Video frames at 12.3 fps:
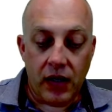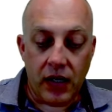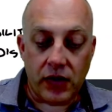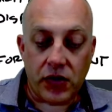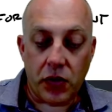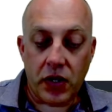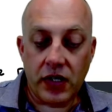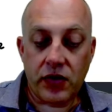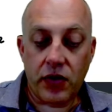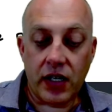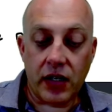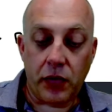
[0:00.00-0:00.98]
And so these are
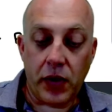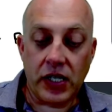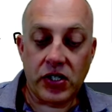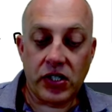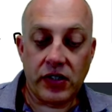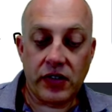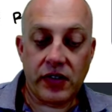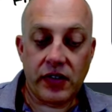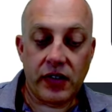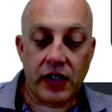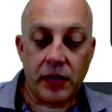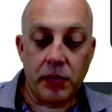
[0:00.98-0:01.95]
the equations.
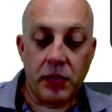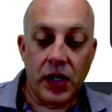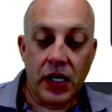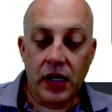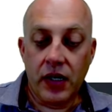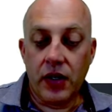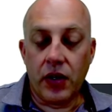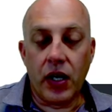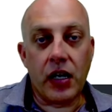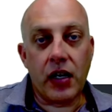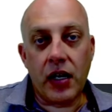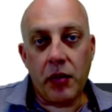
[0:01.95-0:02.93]

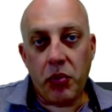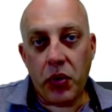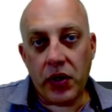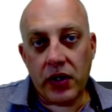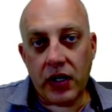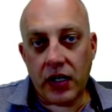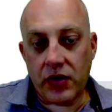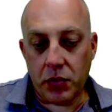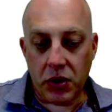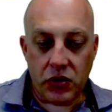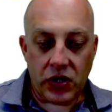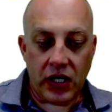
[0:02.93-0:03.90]
An important
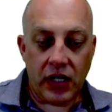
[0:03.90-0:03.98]
contribution